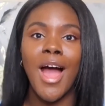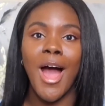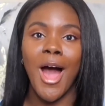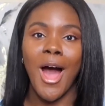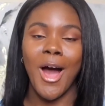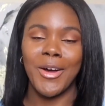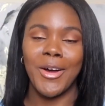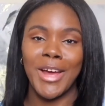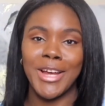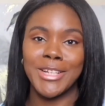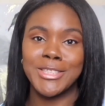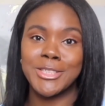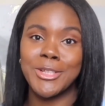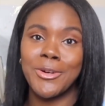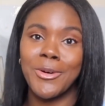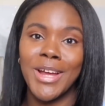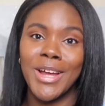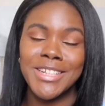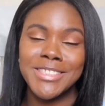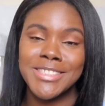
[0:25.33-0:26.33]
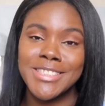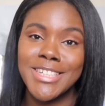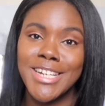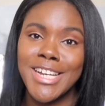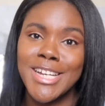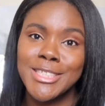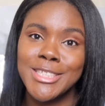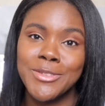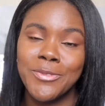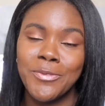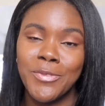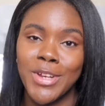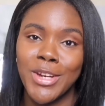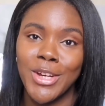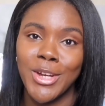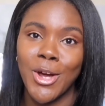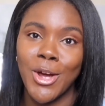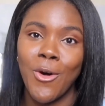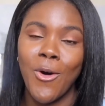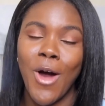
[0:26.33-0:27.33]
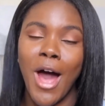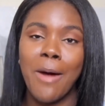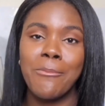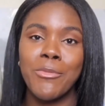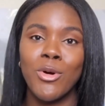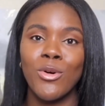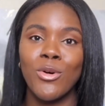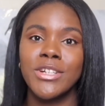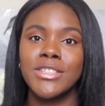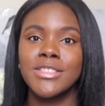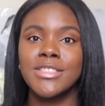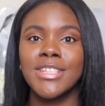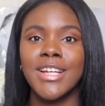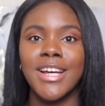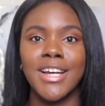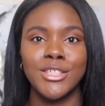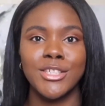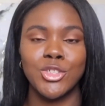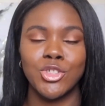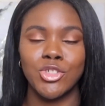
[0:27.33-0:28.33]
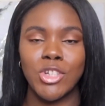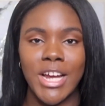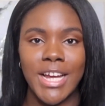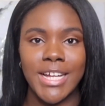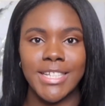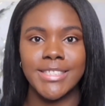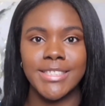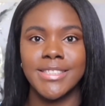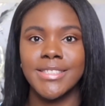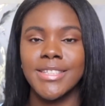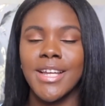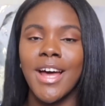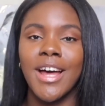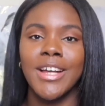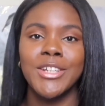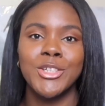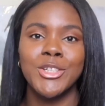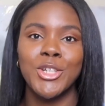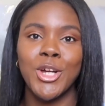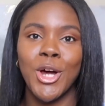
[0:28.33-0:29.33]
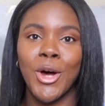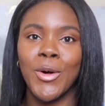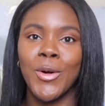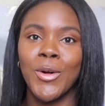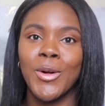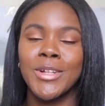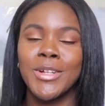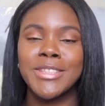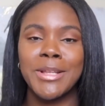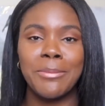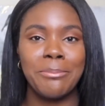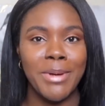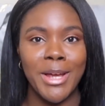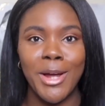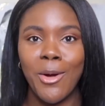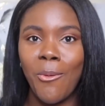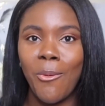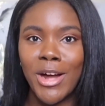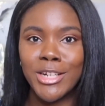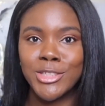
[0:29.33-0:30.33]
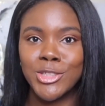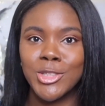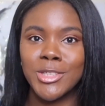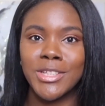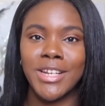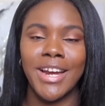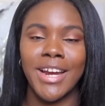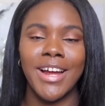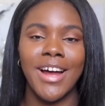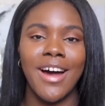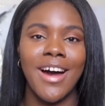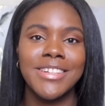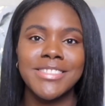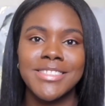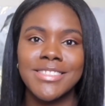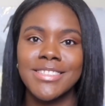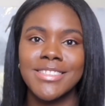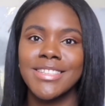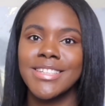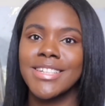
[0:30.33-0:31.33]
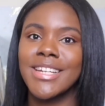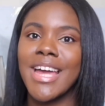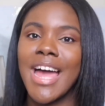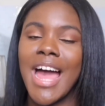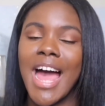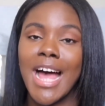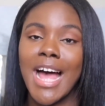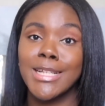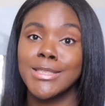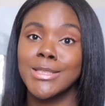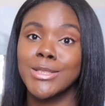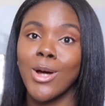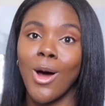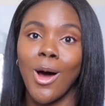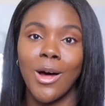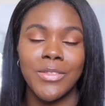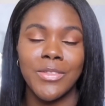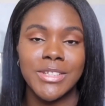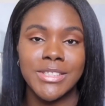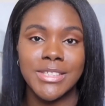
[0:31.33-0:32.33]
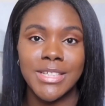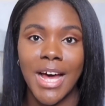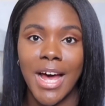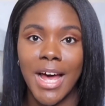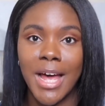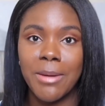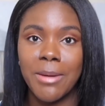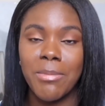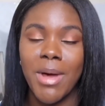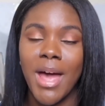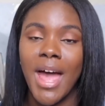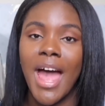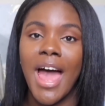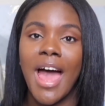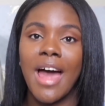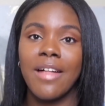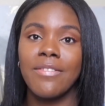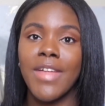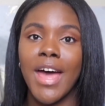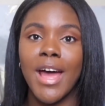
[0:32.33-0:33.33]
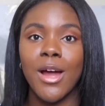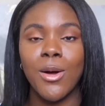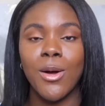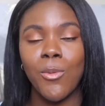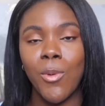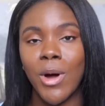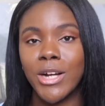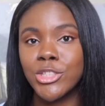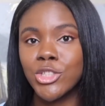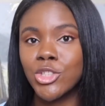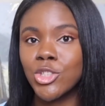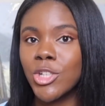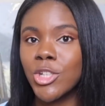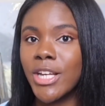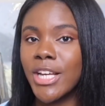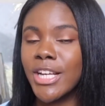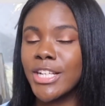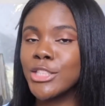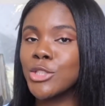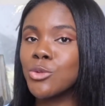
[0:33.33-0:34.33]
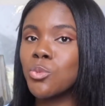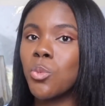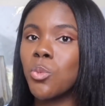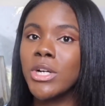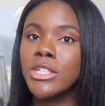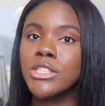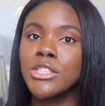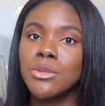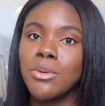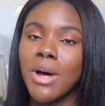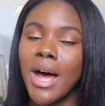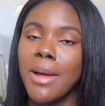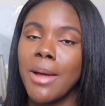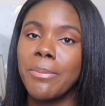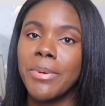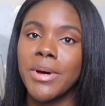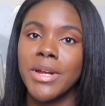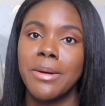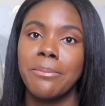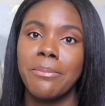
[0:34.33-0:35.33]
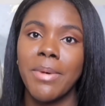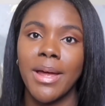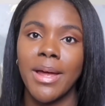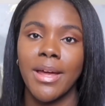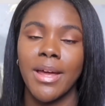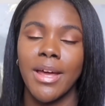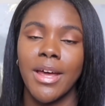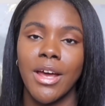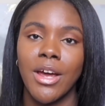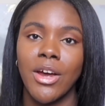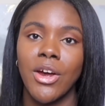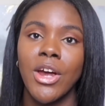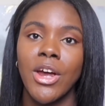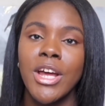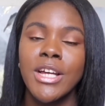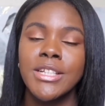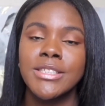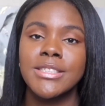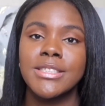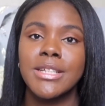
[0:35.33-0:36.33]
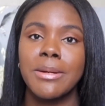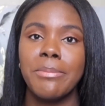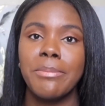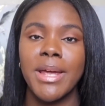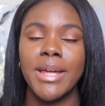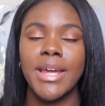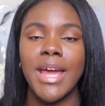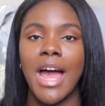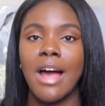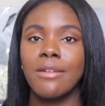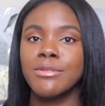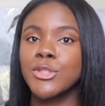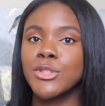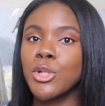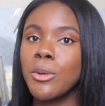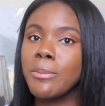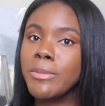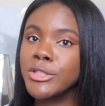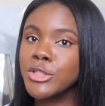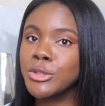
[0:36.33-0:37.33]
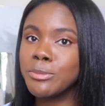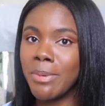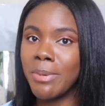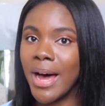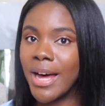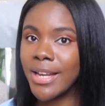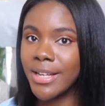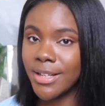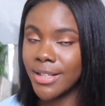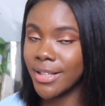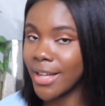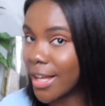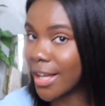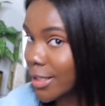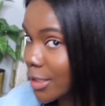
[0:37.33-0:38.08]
Okay, so in today's video, I'm going to address, the big question that I constantly get asked all the time. And that question is, what do I put in my hair to make it have so much body and